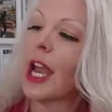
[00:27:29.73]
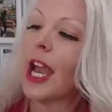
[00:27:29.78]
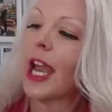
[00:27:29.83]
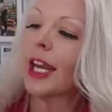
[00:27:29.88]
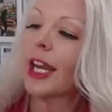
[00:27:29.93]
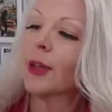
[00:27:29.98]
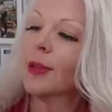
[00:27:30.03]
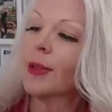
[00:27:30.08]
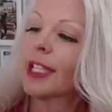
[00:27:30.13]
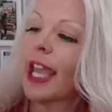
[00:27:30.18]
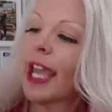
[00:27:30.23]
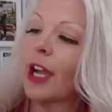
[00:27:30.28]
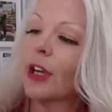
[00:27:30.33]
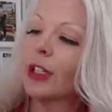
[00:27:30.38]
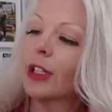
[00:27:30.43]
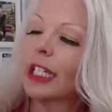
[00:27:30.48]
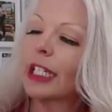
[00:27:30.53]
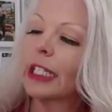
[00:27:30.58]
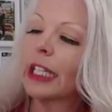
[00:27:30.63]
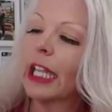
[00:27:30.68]
And I was
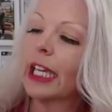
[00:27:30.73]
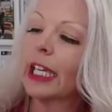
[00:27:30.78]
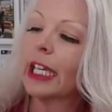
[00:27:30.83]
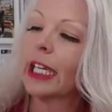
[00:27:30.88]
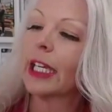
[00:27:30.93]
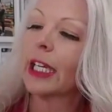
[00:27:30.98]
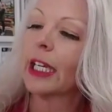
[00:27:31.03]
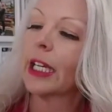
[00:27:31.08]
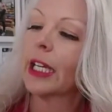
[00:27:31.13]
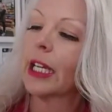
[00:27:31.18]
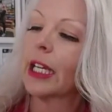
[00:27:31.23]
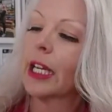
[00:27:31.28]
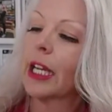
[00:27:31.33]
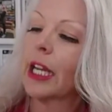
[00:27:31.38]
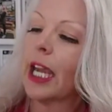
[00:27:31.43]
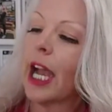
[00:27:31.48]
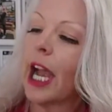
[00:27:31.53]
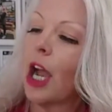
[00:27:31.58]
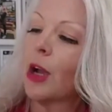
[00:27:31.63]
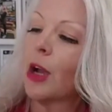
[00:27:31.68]
counting, like,
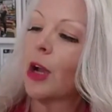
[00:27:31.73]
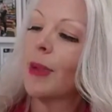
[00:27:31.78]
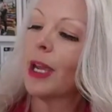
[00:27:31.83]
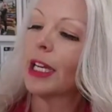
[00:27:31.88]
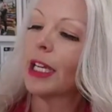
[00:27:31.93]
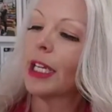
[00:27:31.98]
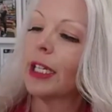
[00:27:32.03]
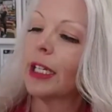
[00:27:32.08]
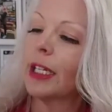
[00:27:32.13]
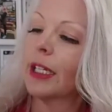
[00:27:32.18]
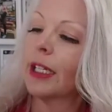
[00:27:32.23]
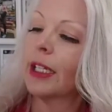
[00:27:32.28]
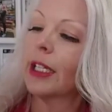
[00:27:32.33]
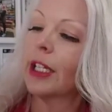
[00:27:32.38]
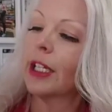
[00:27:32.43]
how many,